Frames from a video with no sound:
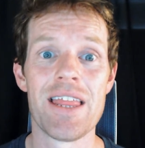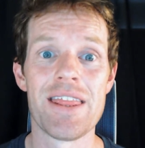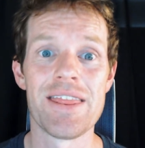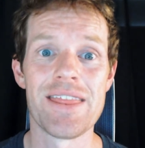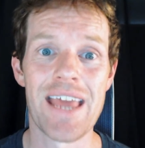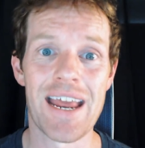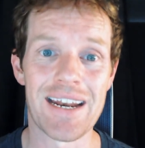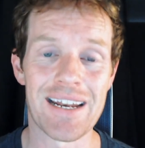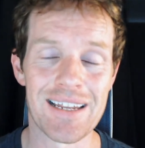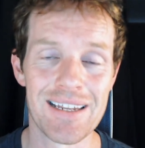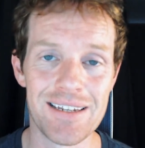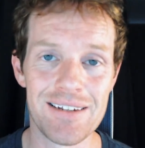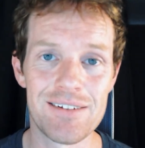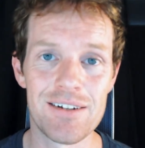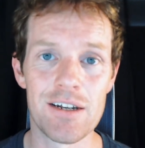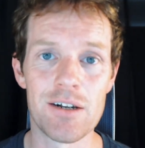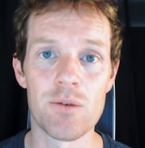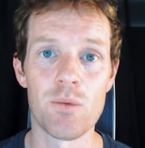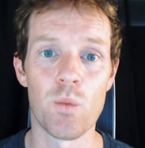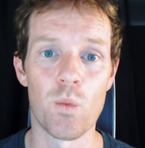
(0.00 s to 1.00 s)
that
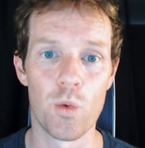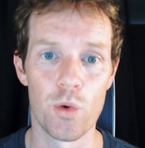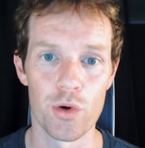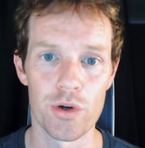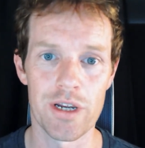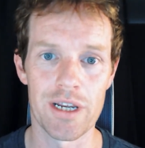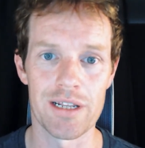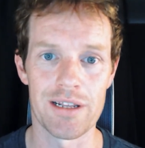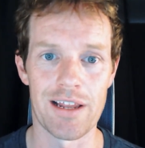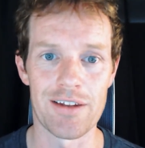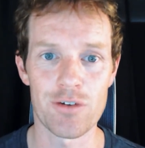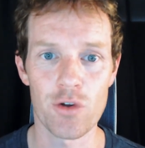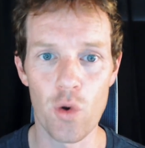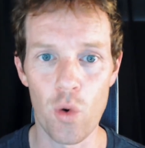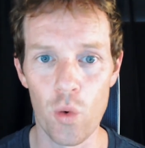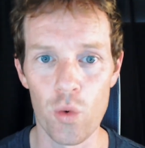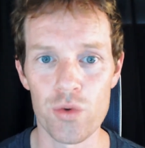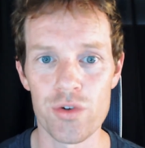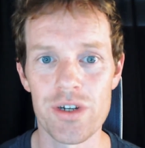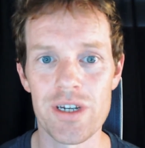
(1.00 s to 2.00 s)
isn't working, that's
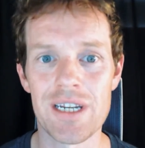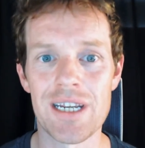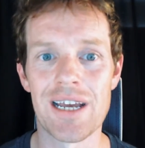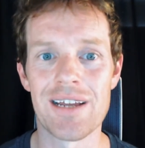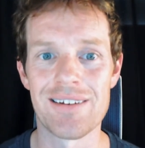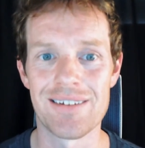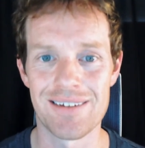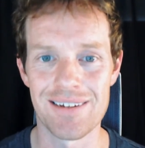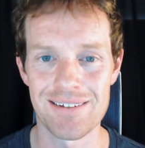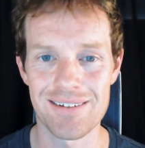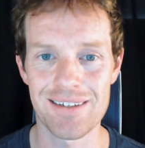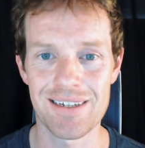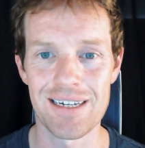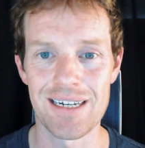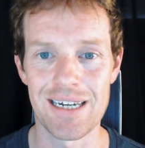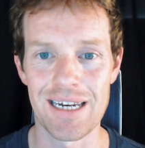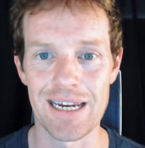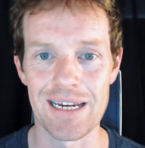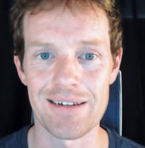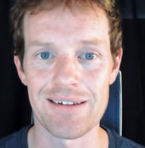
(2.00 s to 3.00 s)
causing a
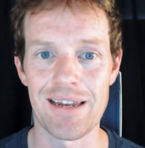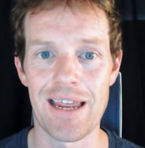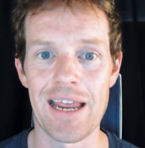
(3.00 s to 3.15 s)
disconnect.